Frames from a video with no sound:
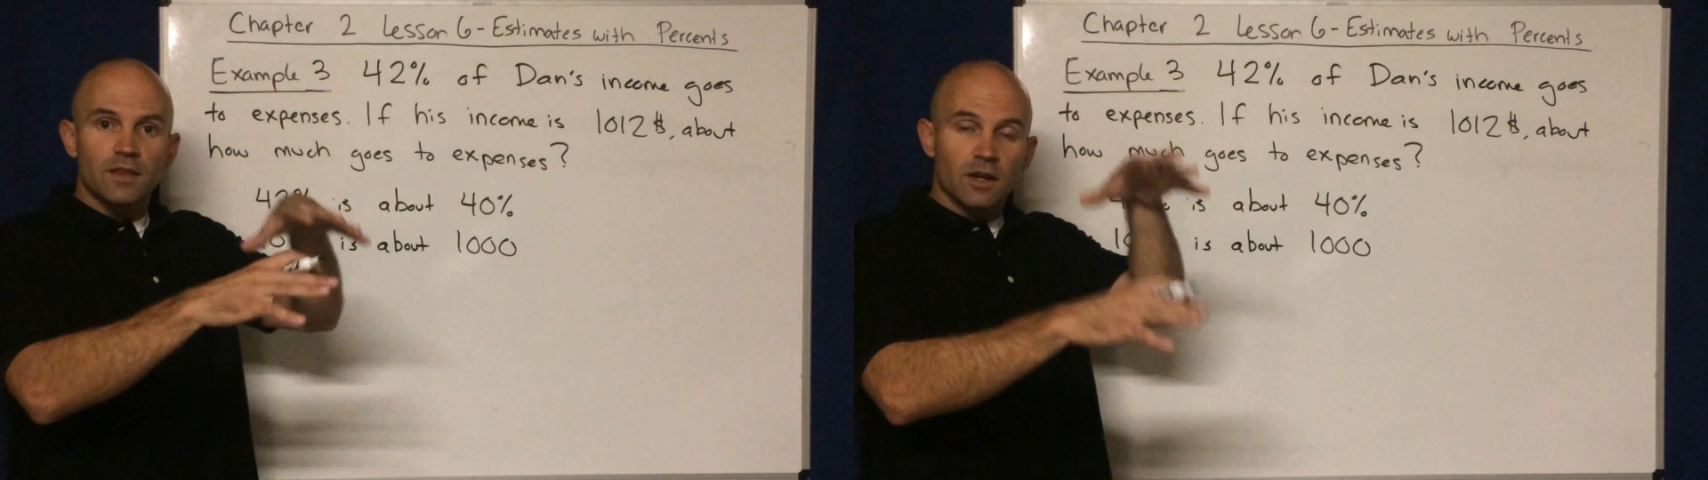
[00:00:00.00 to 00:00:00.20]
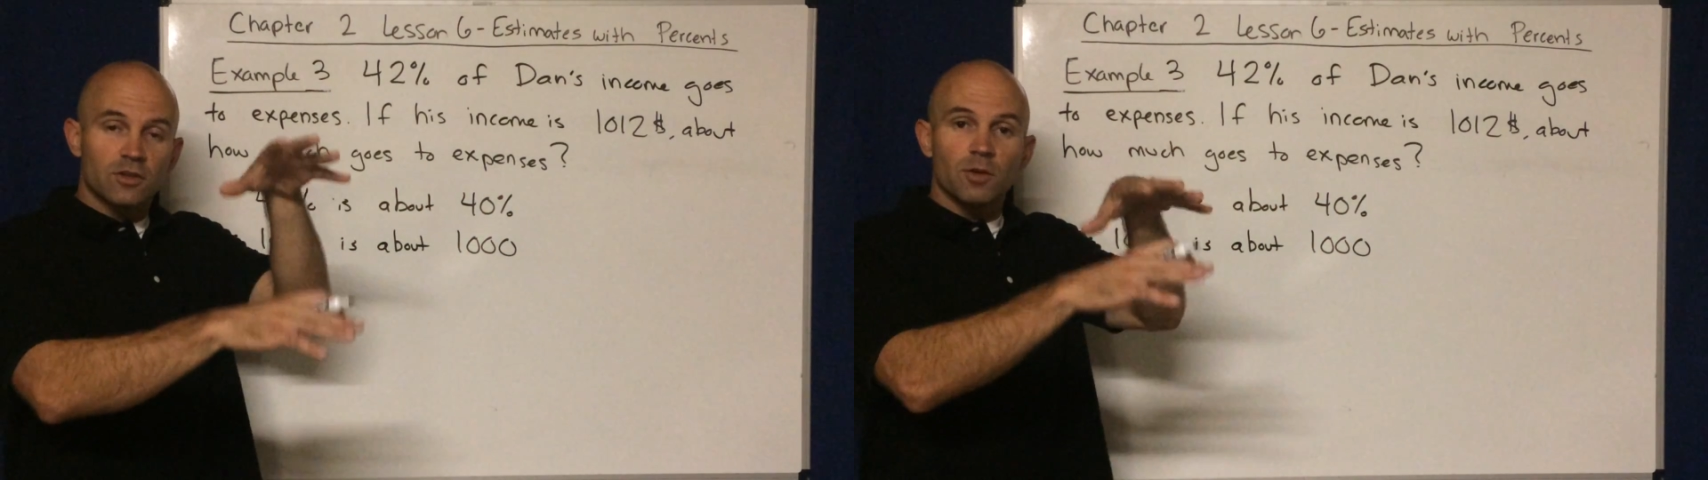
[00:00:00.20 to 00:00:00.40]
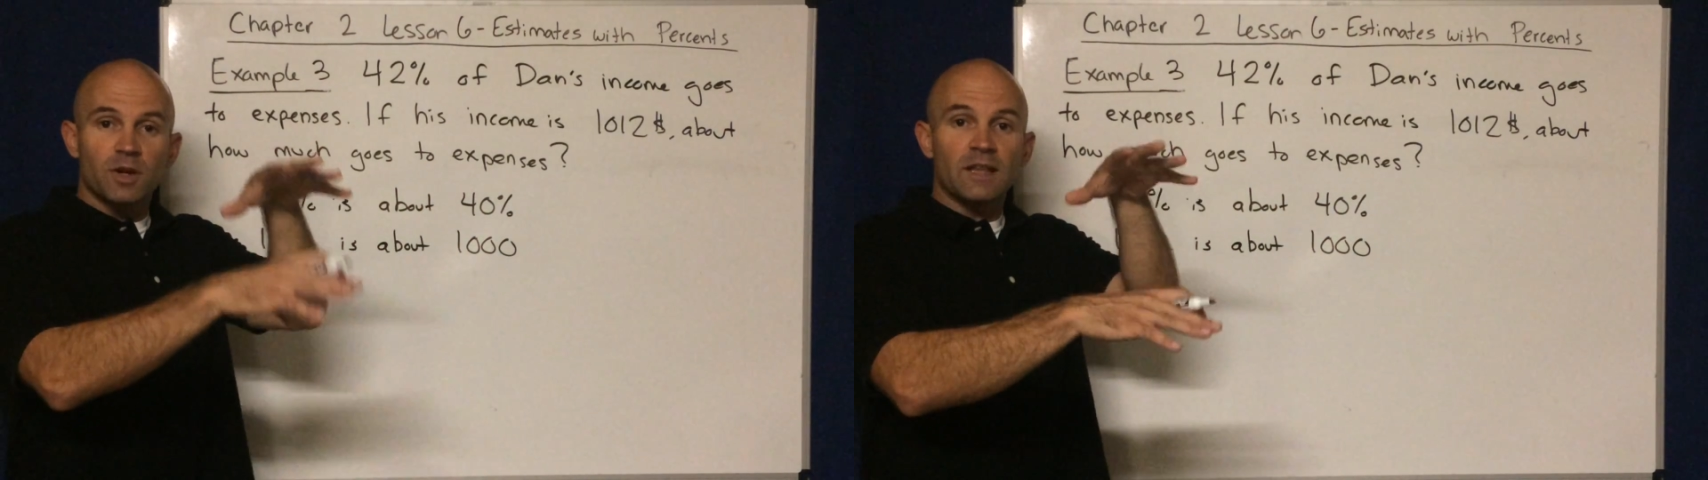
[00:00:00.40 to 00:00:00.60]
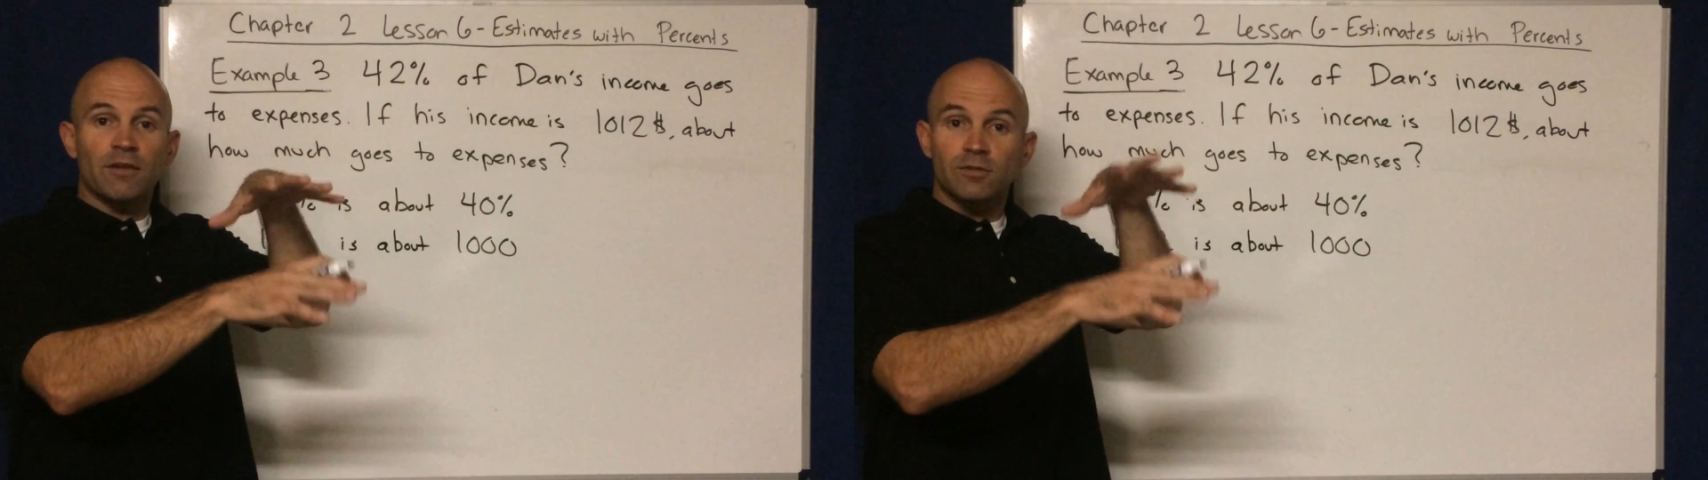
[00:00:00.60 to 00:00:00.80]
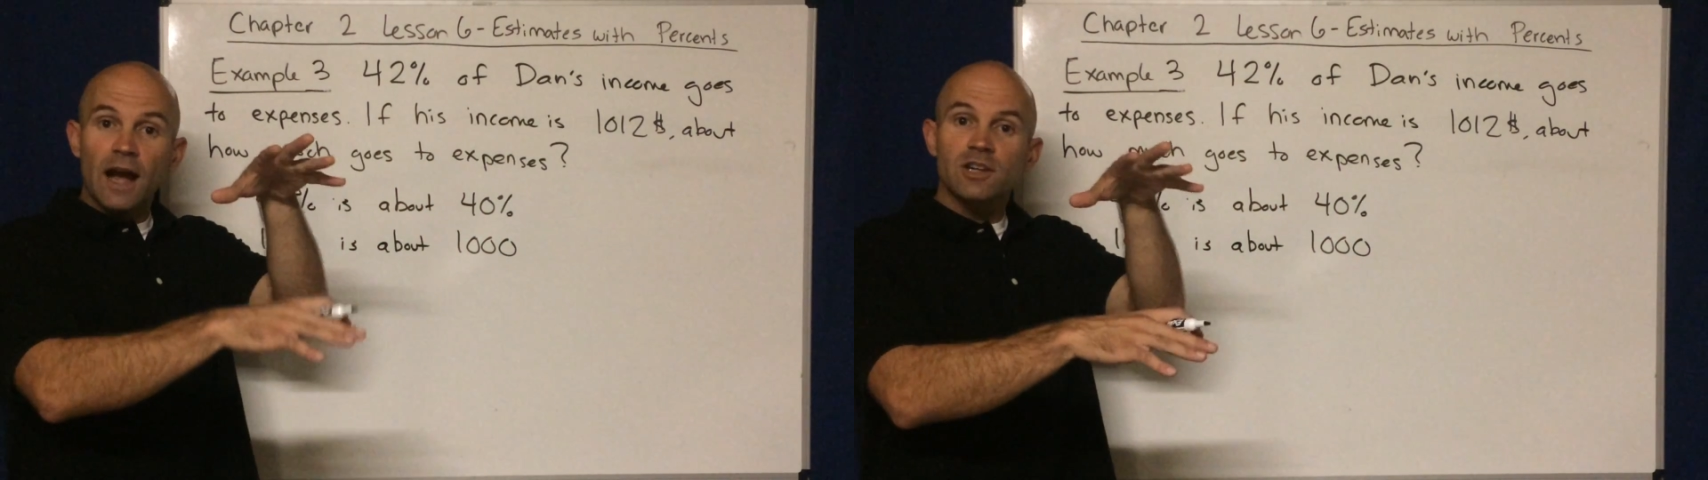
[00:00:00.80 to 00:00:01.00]
and then interpreting
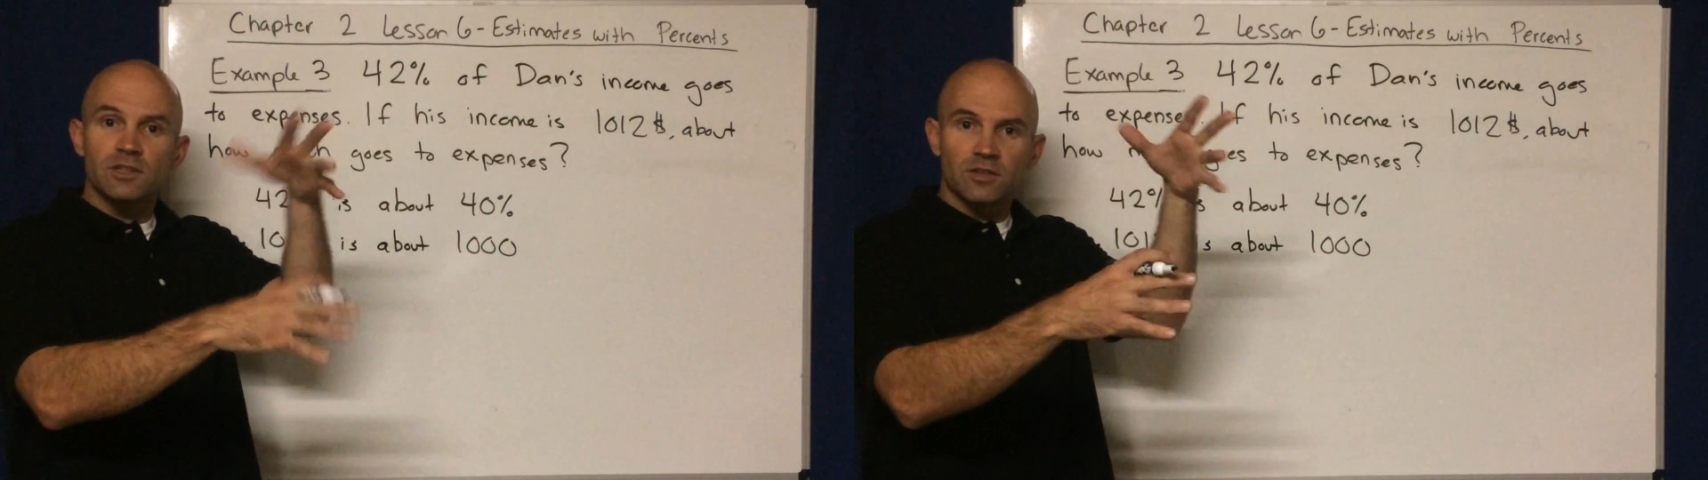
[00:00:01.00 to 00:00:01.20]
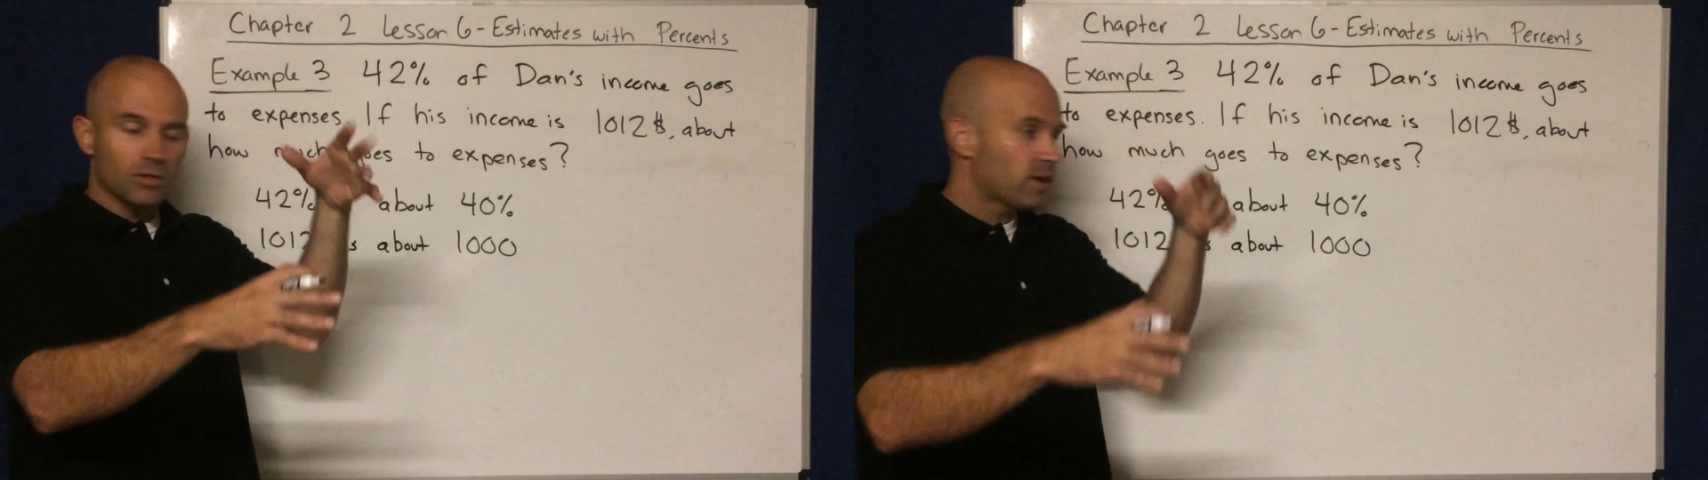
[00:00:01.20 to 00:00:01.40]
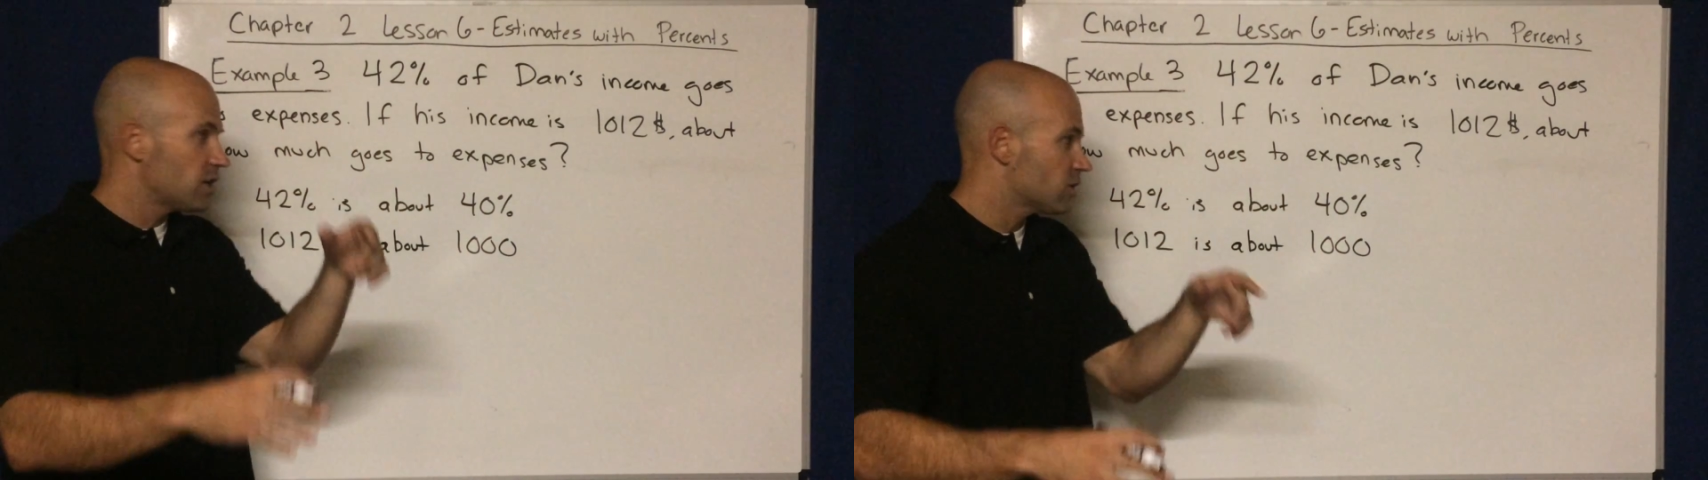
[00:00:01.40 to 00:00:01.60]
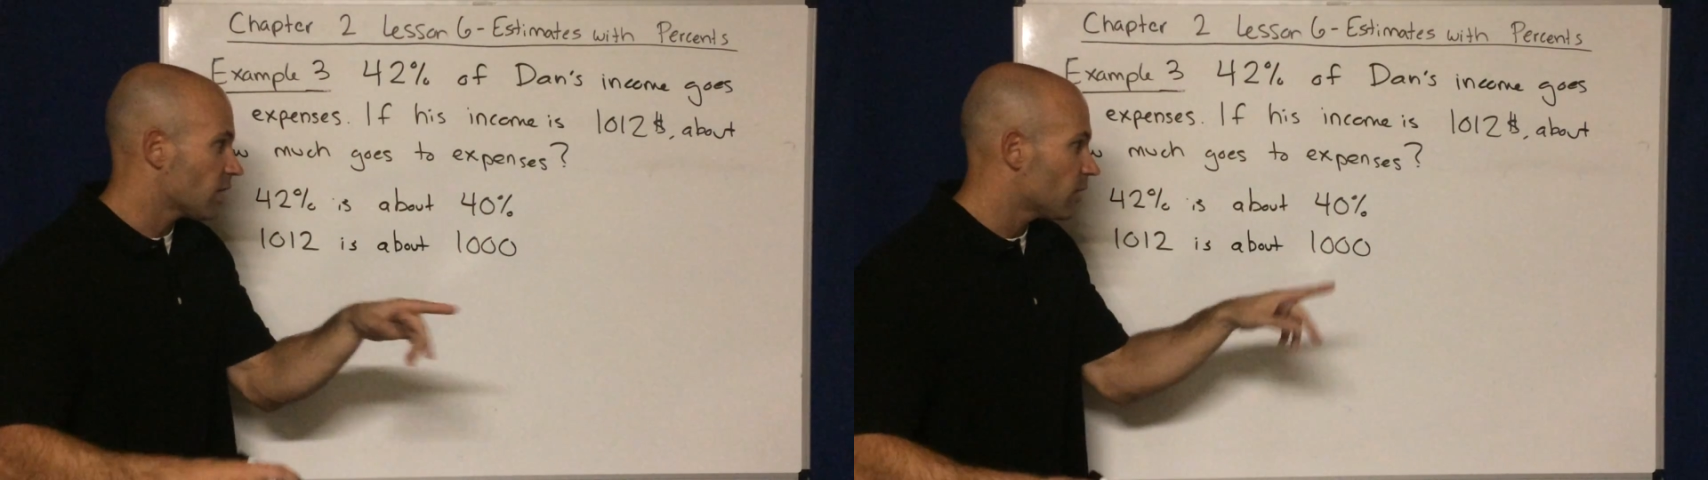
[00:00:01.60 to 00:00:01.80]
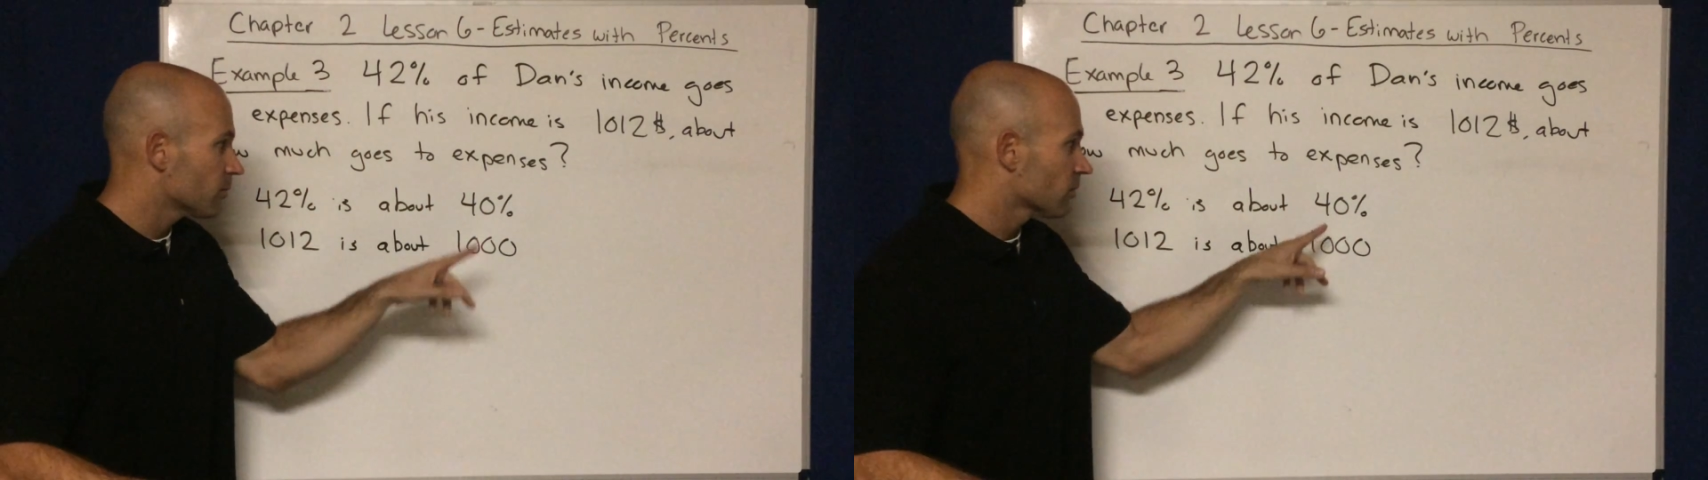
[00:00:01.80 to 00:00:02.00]
that fraction as a
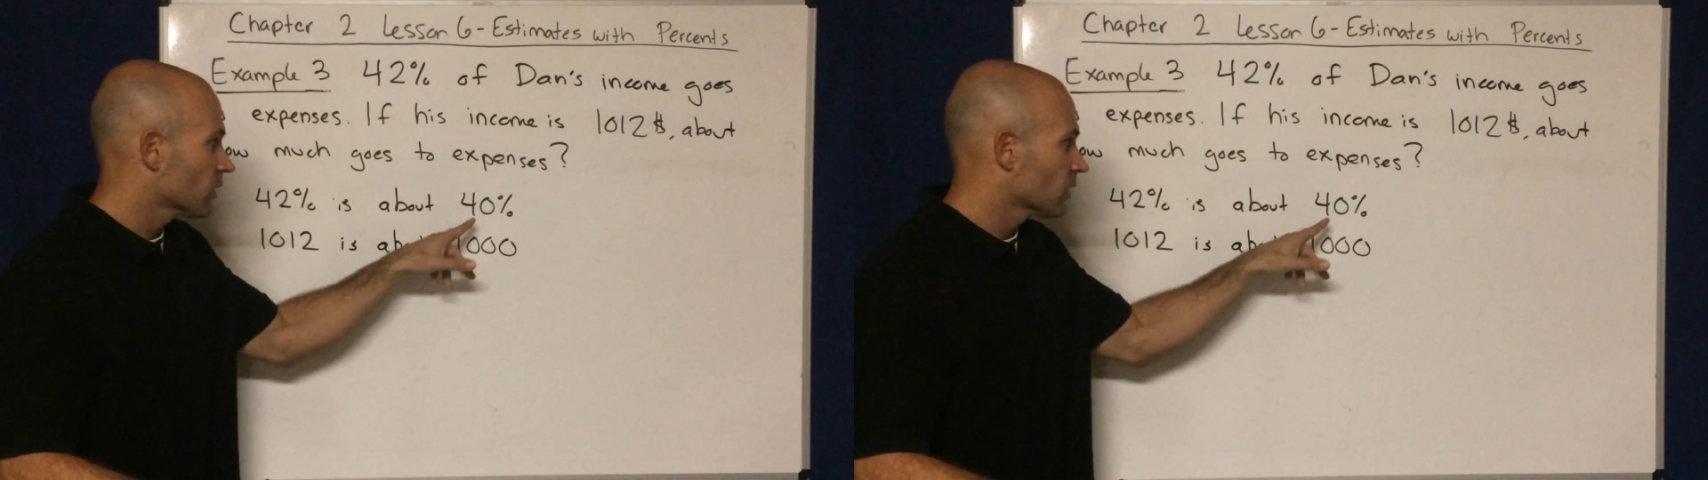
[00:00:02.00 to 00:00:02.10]
ratio.